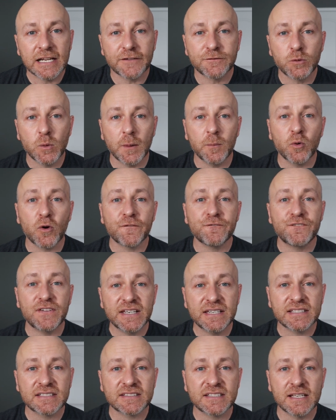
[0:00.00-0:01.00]
Now, if you want more
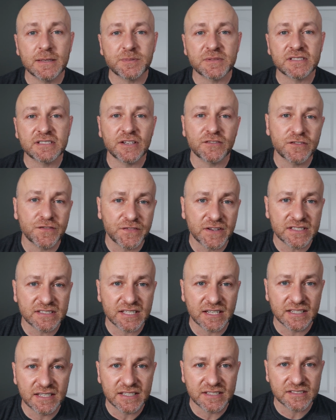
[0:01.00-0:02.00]
fitness tips, self-defense
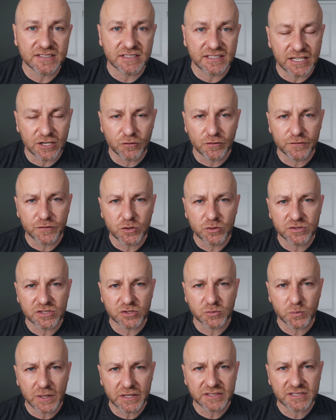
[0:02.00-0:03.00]
techniques, gear reviews,
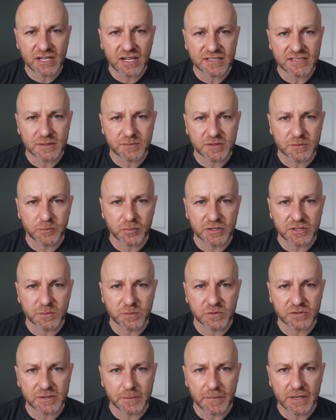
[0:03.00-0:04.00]
as well as concepts and
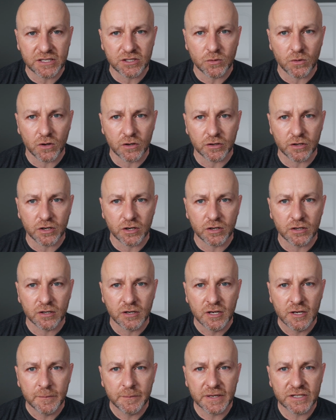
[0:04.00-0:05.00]
principles that make you hard to
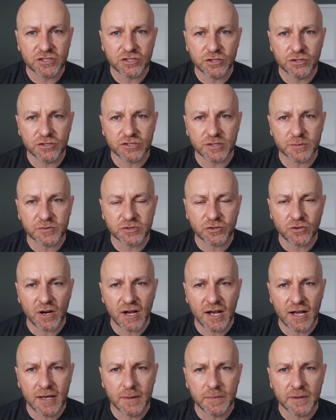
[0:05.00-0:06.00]
hurt, make sure you
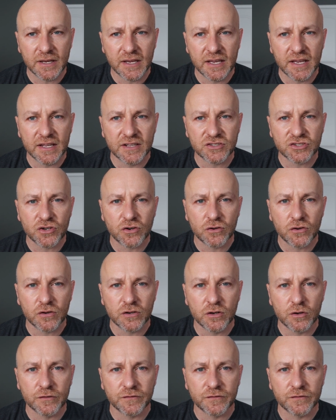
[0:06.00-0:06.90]
subscribe and turn on